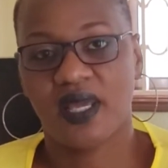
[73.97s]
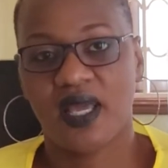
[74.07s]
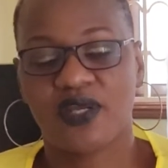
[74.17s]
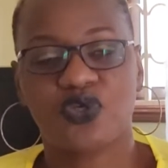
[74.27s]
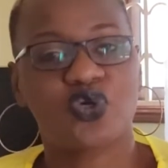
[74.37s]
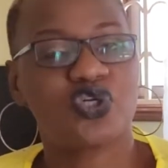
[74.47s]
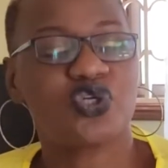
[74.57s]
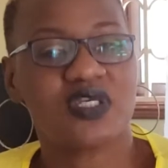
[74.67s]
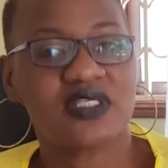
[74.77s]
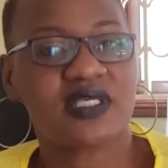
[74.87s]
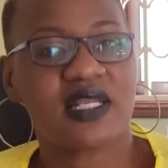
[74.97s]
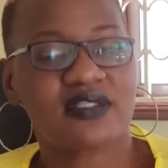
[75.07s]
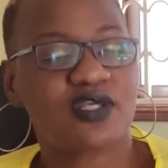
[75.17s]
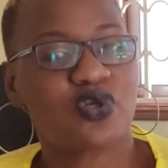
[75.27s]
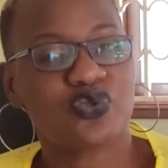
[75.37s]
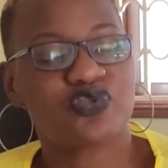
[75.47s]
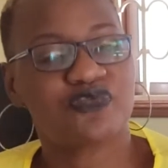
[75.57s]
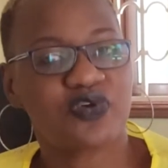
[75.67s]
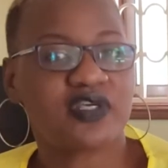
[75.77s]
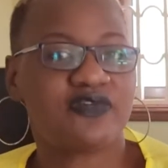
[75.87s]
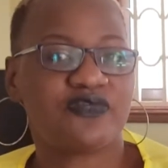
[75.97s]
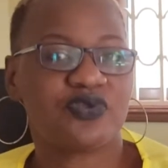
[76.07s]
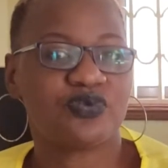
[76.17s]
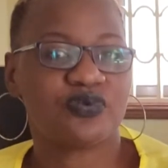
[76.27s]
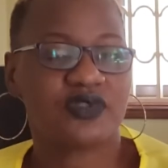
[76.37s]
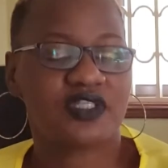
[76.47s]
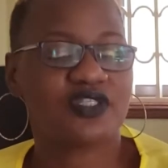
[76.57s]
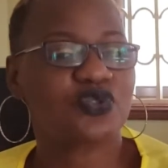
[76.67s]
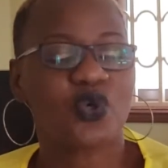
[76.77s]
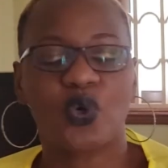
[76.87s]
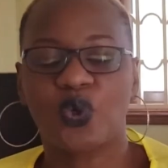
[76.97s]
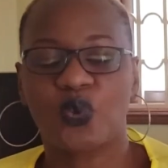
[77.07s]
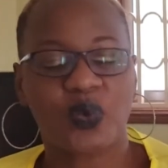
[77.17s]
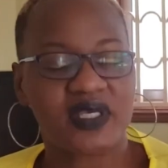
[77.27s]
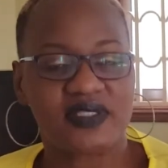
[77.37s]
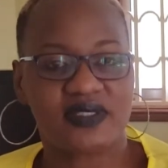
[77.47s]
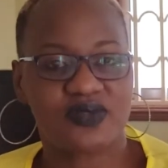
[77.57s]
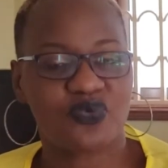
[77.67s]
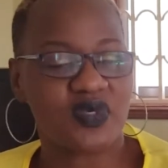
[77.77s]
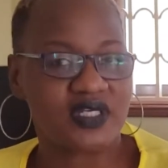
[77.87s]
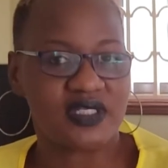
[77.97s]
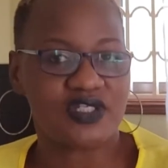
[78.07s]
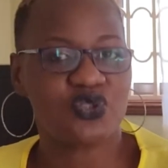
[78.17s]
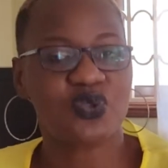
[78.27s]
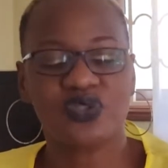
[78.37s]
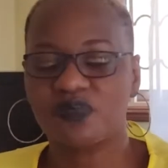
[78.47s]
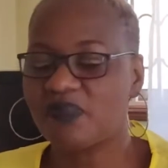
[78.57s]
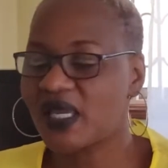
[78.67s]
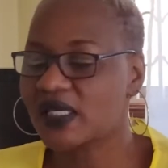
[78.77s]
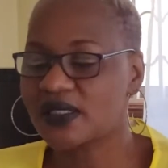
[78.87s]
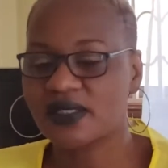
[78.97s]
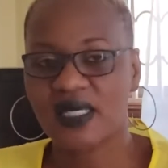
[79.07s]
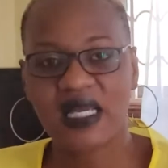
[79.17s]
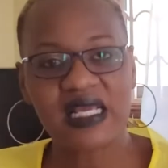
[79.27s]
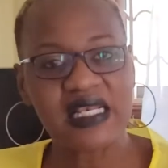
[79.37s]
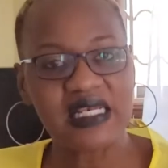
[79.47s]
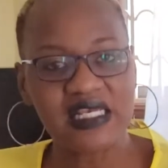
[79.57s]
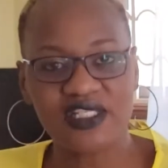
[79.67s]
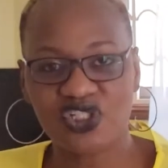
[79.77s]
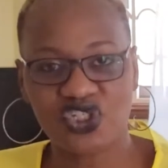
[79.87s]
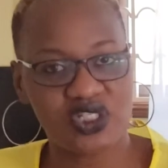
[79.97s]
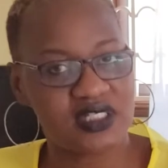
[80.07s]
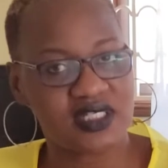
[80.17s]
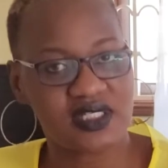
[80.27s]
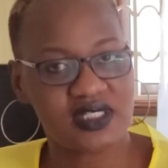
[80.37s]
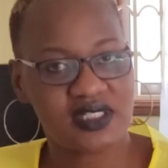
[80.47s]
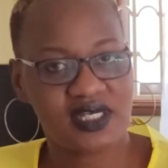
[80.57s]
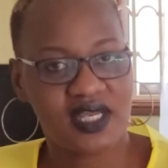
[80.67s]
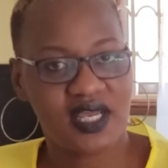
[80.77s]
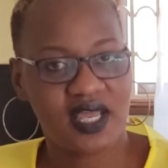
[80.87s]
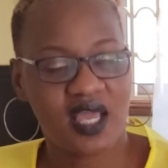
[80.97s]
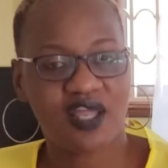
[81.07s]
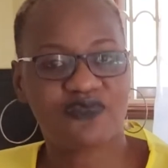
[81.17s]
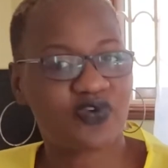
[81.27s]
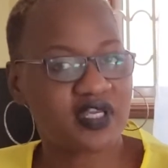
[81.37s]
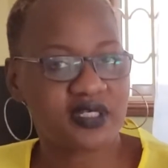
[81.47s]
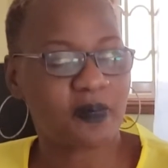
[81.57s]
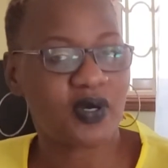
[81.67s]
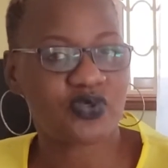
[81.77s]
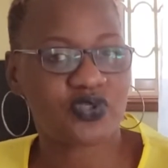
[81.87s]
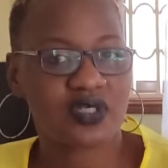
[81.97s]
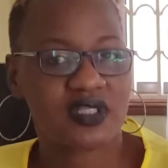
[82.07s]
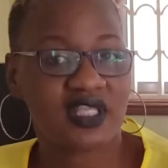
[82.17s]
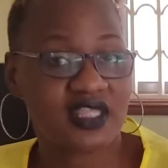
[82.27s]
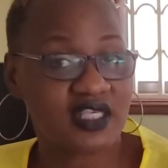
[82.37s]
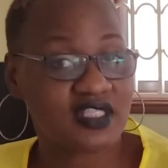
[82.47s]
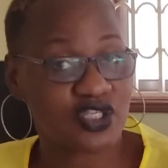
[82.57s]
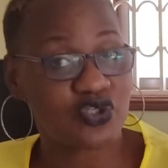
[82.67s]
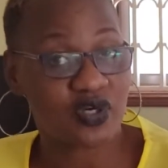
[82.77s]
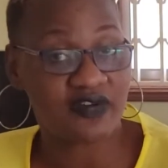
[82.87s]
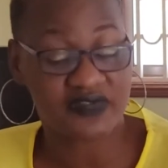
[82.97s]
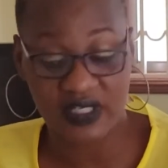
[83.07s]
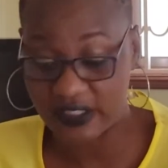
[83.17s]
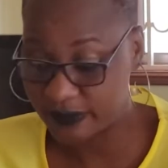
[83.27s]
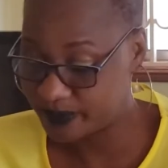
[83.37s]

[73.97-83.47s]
and you go on your knees and ask the Lord to forgive you, He's always ready to make a clean sheet and forget about the things that you have done.